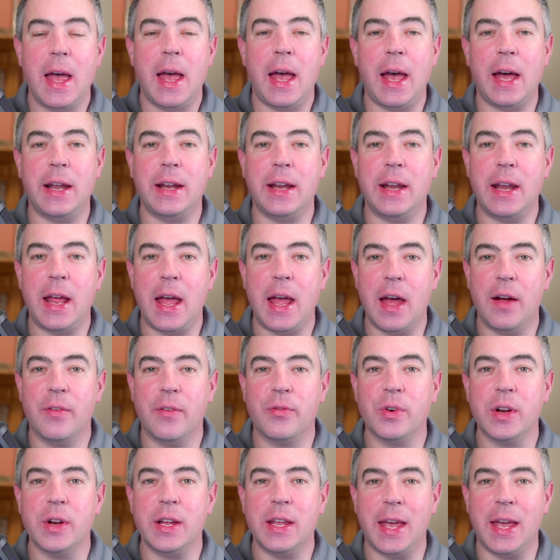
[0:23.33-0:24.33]
And in
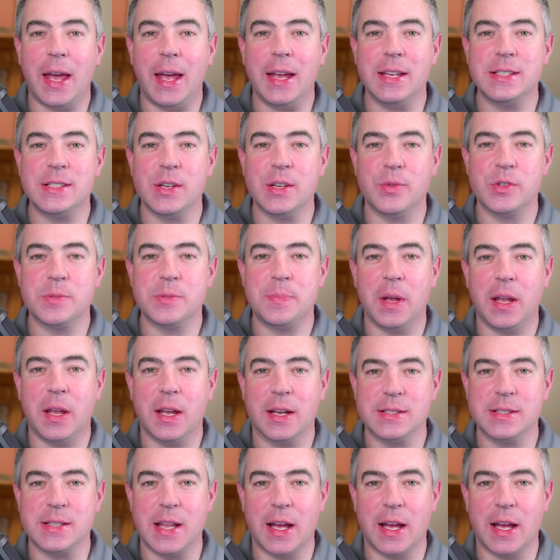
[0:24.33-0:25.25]
every case, it was because